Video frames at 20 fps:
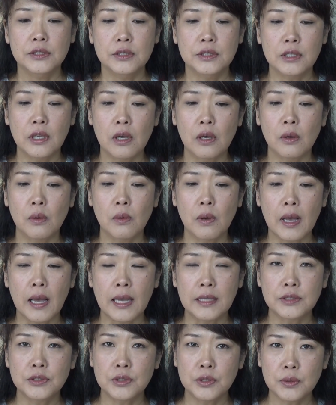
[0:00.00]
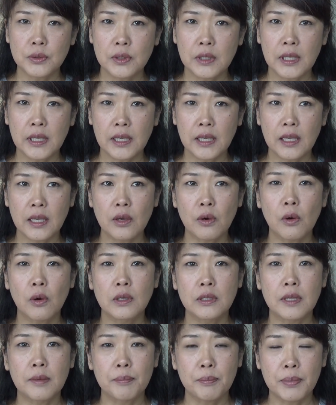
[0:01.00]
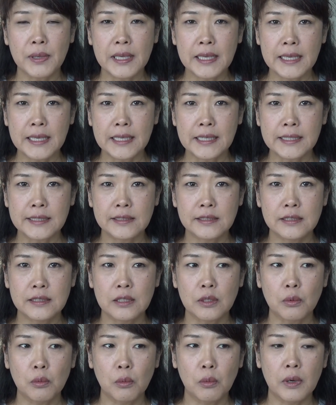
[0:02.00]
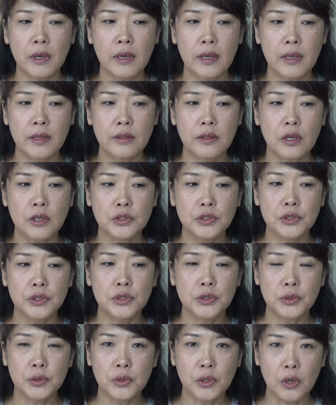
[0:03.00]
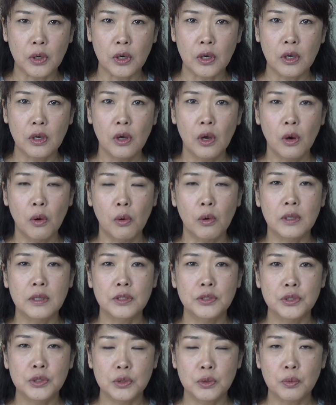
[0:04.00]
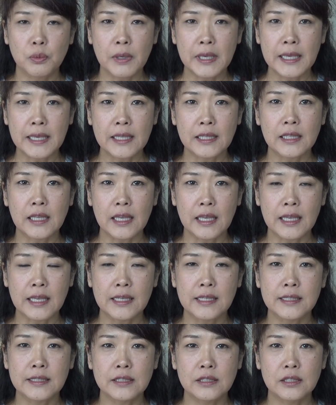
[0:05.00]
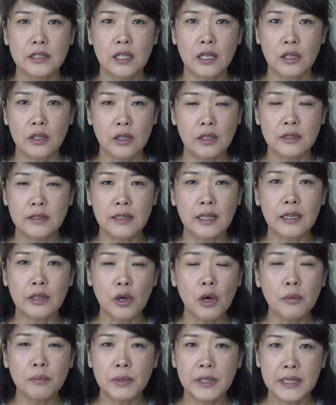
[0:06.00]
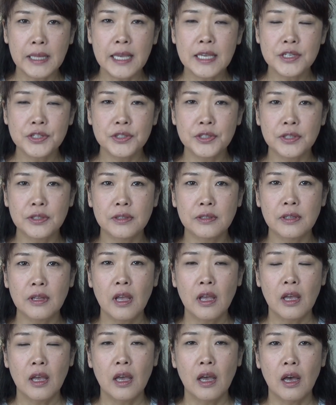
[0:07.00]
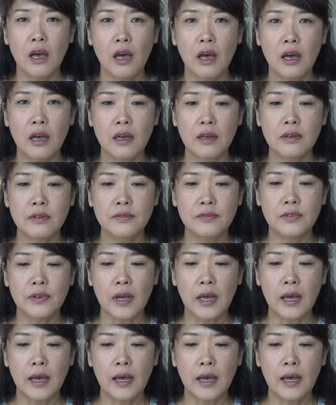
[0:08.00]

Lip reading: So Adzuki or the beans with sugar or the sweet is the combination of